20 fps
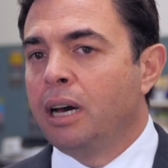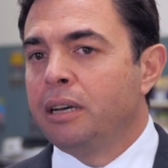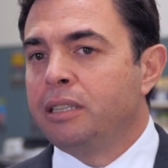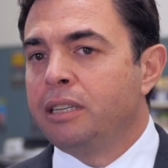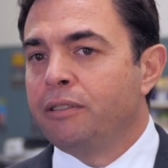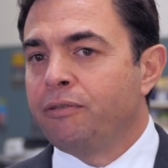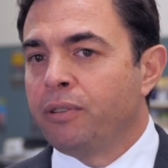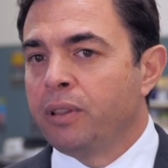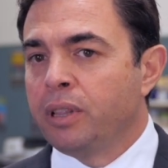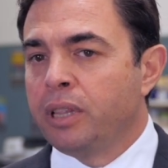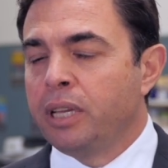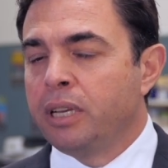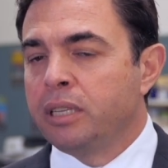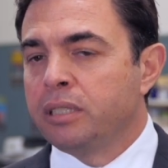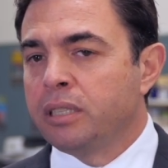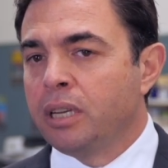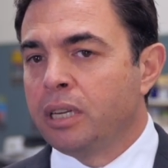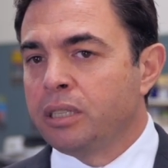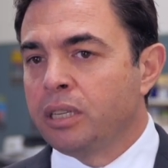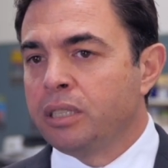different
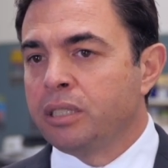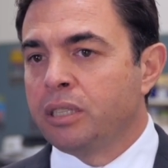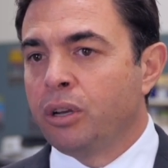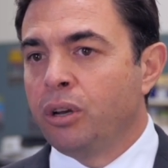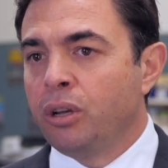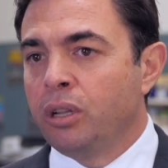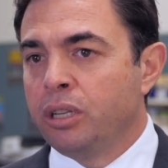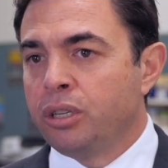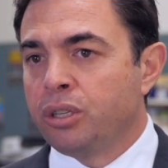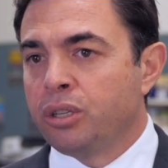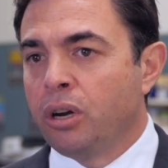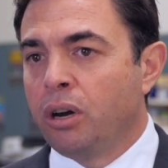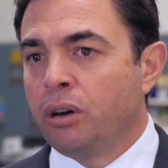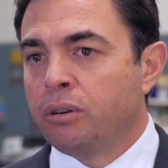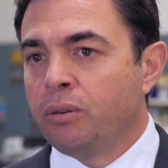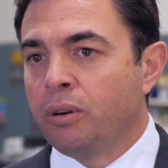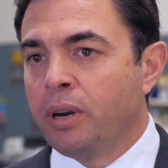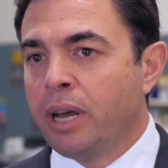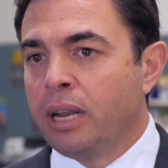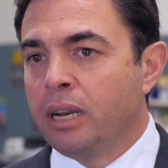things such as the Early
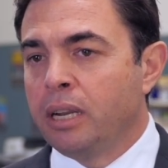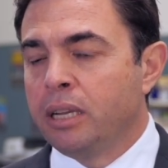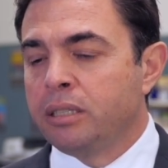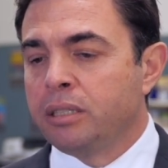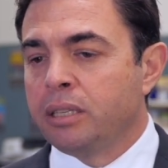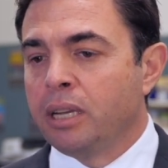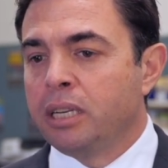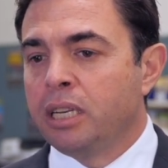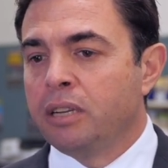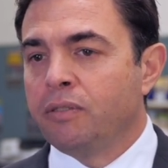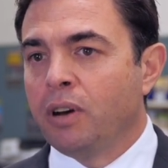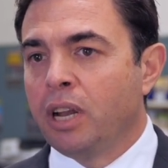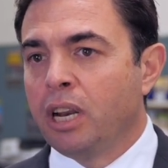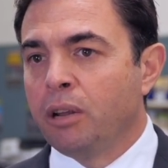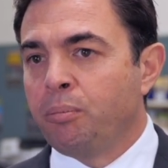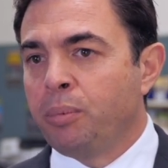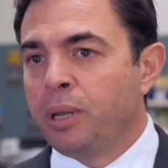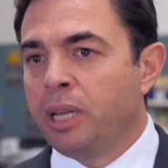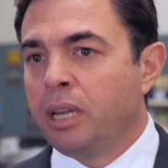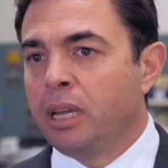Childhood Atlas, and
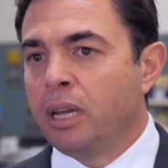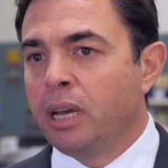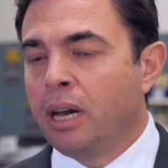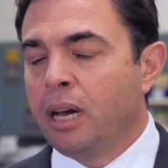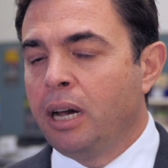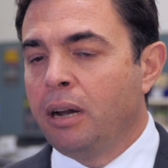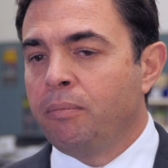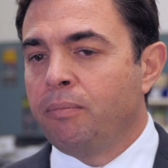developing